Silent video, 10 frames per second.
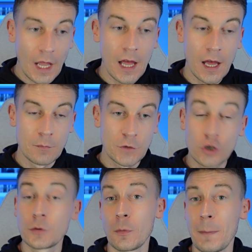Could
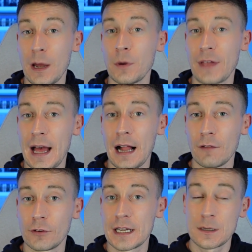have done better with that,
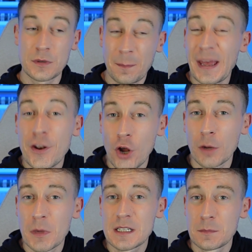Alvarez. He was a bit
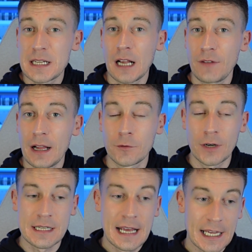anonymous himself, Alvarez.